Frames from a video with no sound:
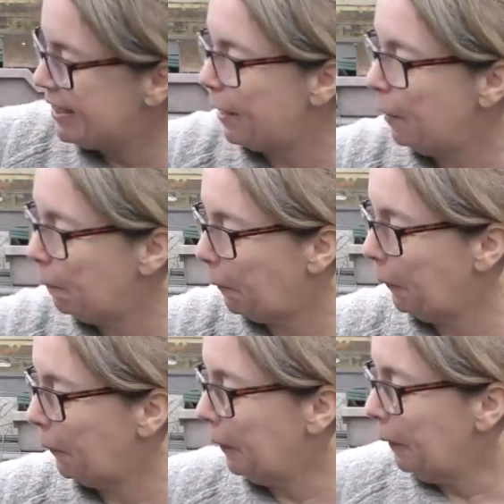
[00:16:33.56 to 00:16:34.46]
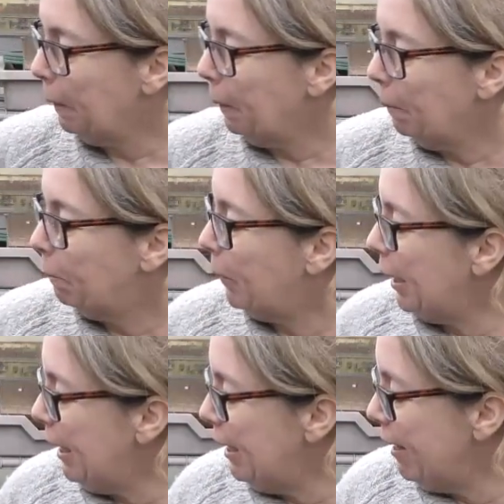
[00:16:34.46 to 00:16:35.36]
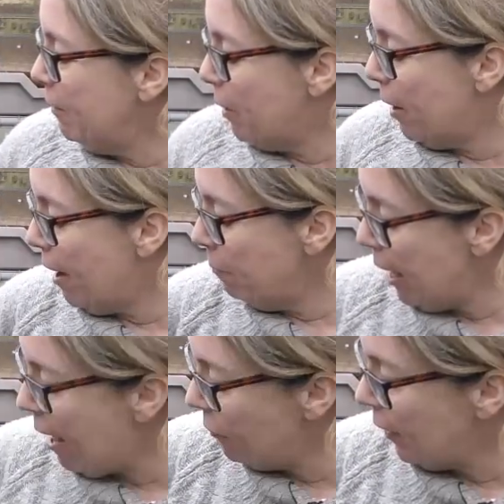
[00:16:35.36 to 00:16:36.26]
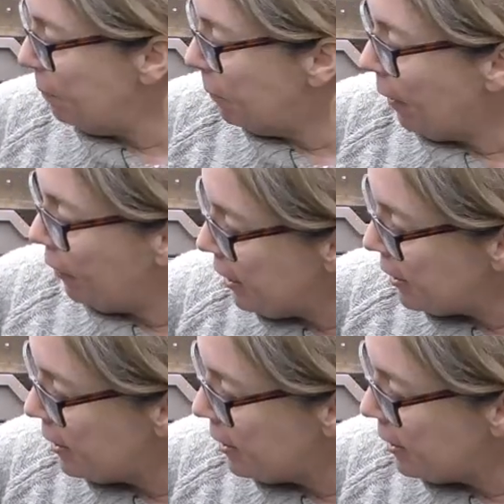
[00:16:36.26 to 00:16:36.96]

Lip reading: up. But you know what? I'm laughing, but this is